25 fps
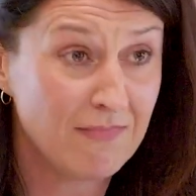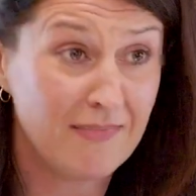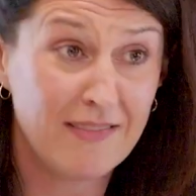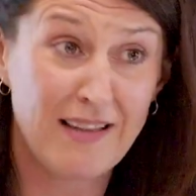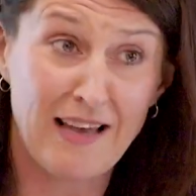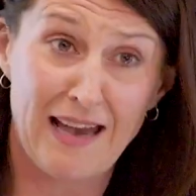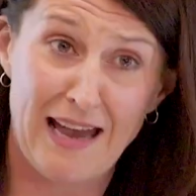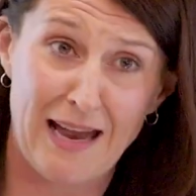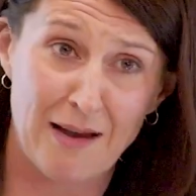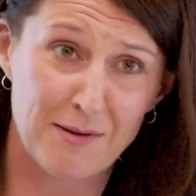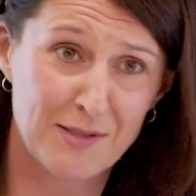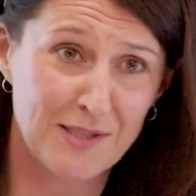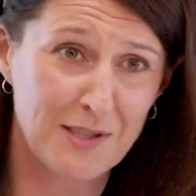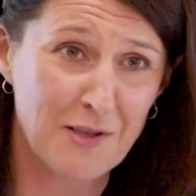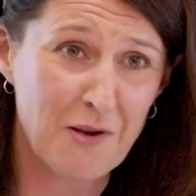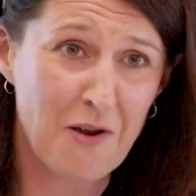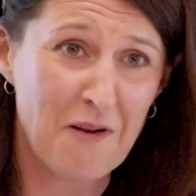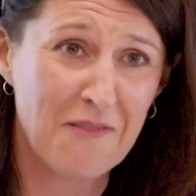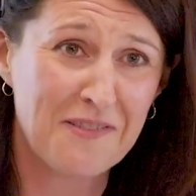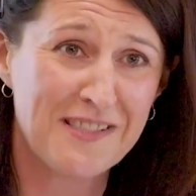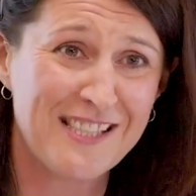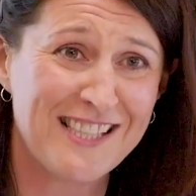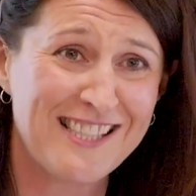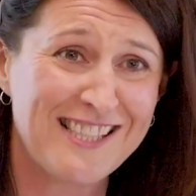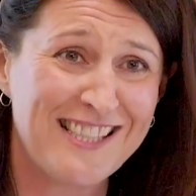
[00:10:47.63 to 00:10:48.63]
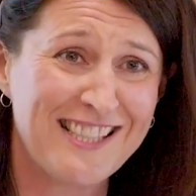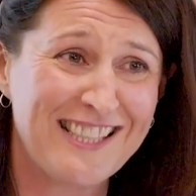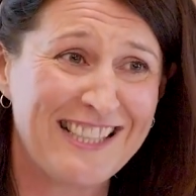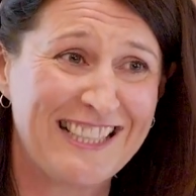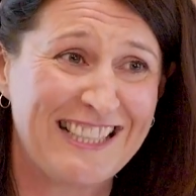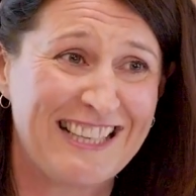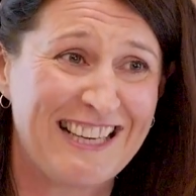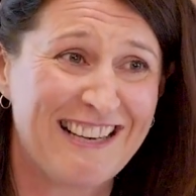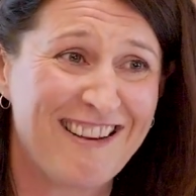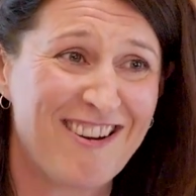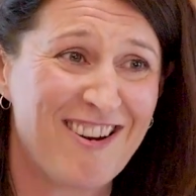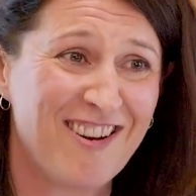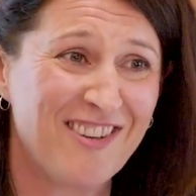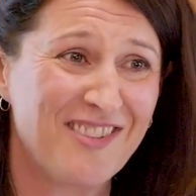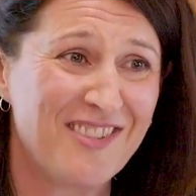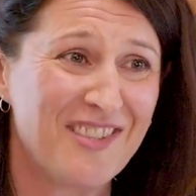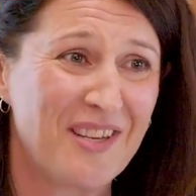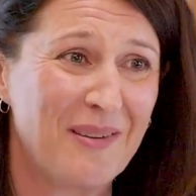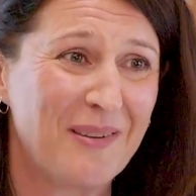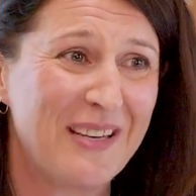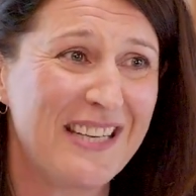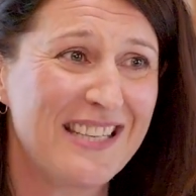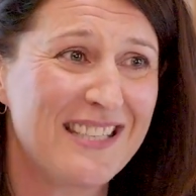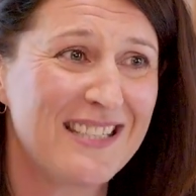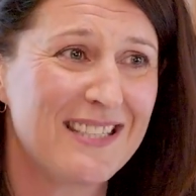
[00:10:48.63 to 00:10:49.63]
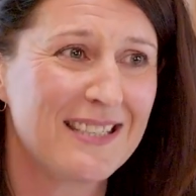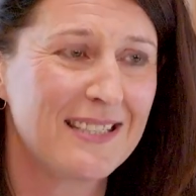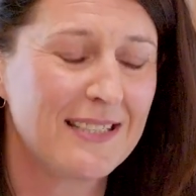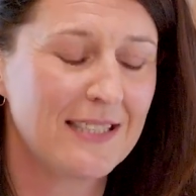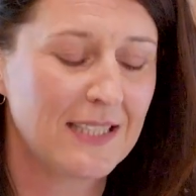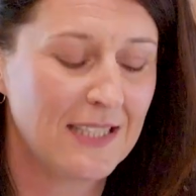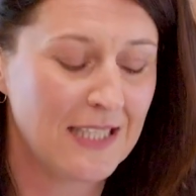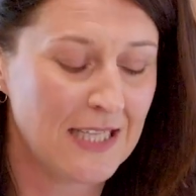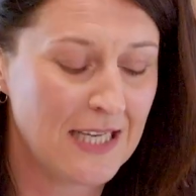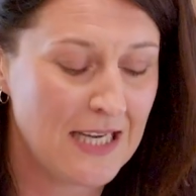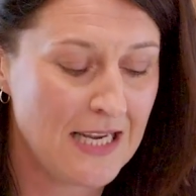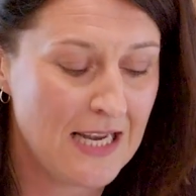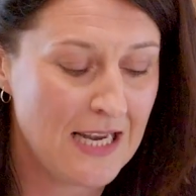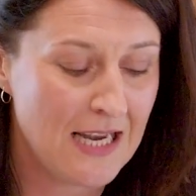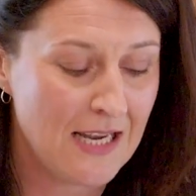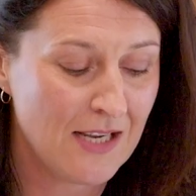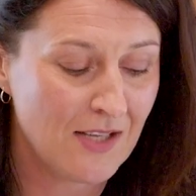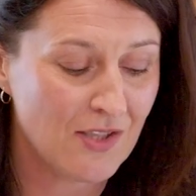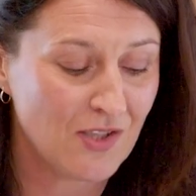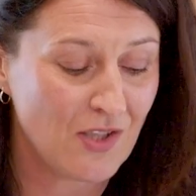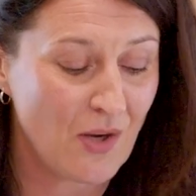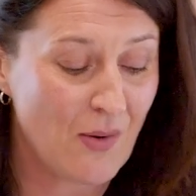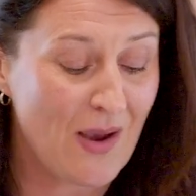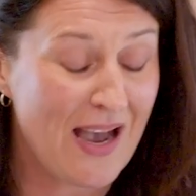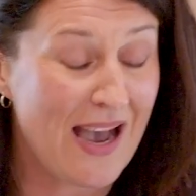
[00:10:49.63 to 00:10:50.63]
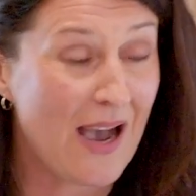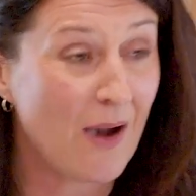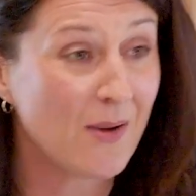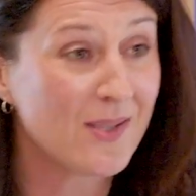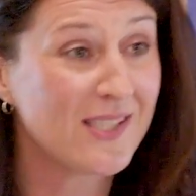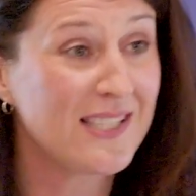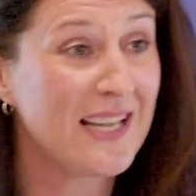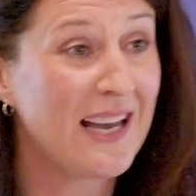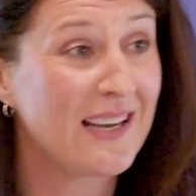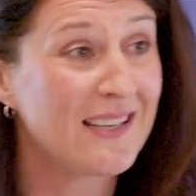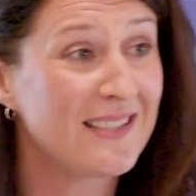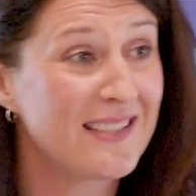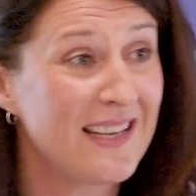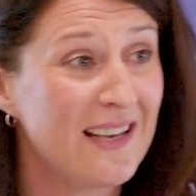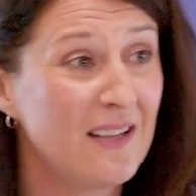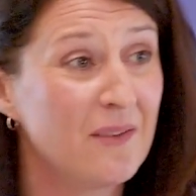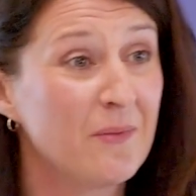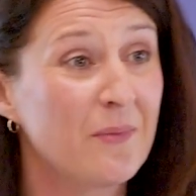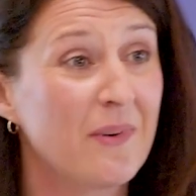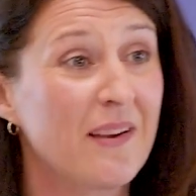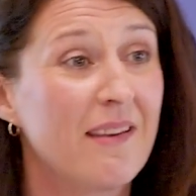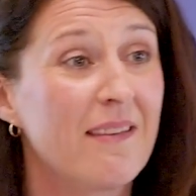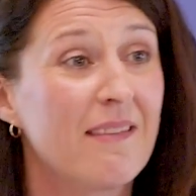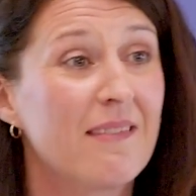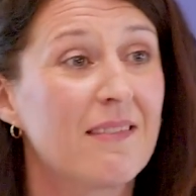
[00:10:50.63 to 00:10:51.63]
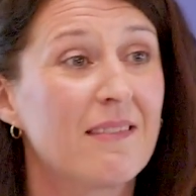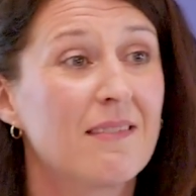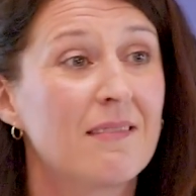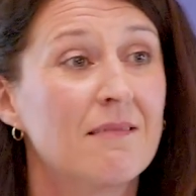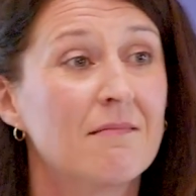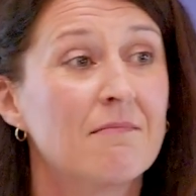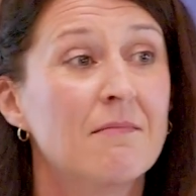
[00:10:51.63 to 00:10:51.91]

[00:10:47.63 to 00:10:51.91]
The housing officer certainly can't do it. So how is that dealt with?